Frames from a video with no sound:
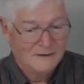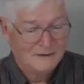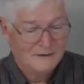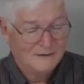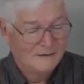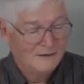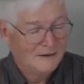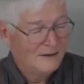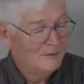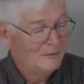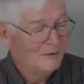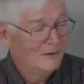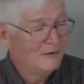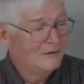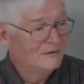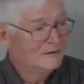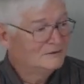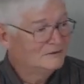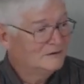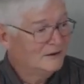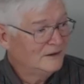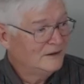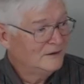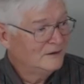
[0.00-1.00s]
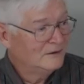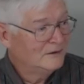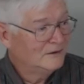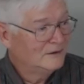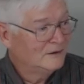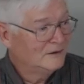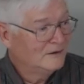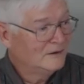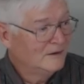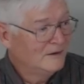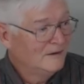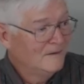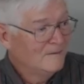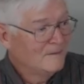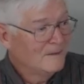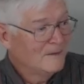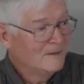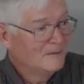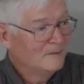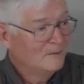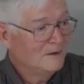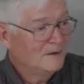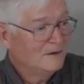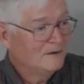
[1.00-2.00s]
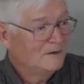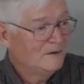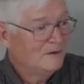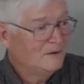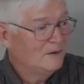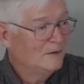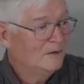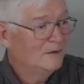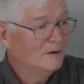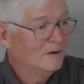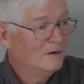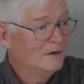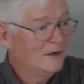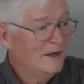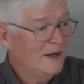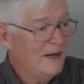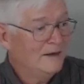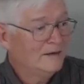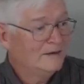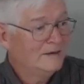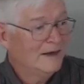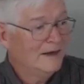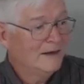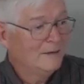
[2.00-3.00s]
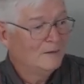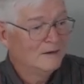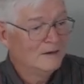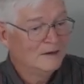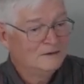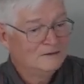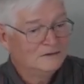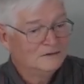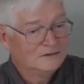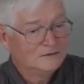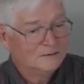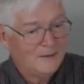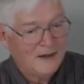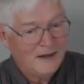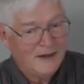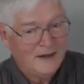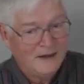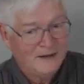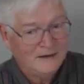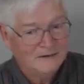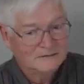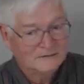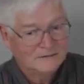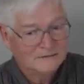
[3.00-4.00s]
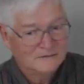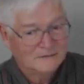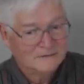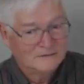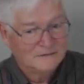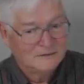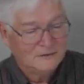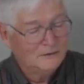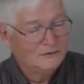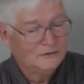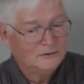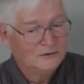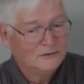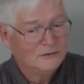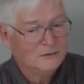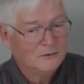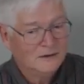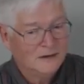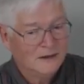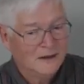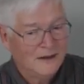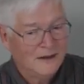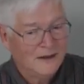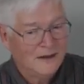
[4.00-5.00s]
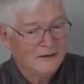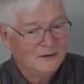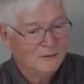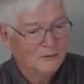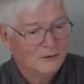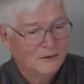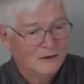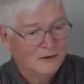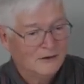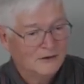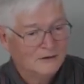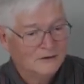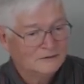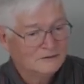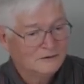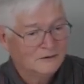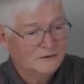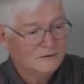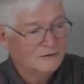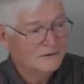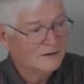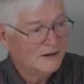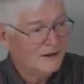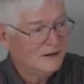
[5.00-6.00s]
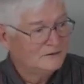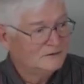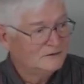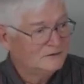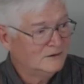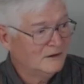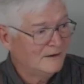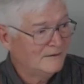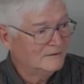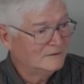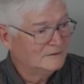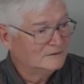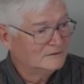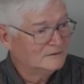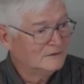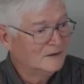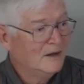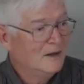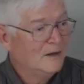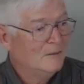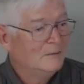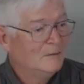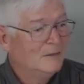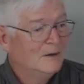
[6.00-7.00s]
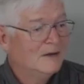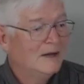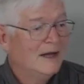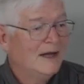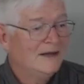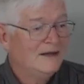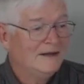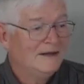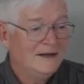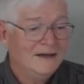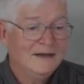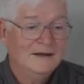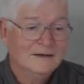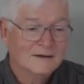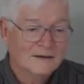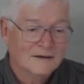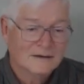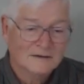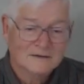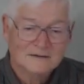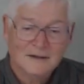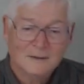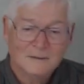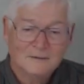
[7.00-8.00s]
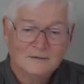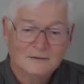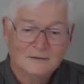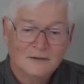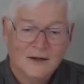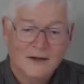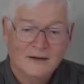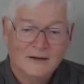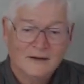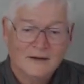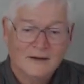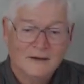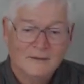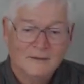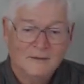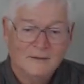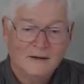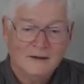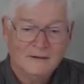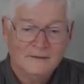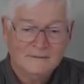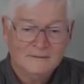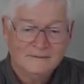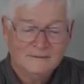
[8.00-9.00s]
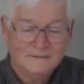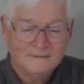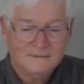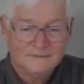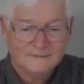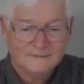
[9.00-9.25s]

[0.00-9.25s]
And I wanted to say to her, with your anti-religious bias, you shouldn't be allowed to work in the certification office. But I didn't because I was trying to get one.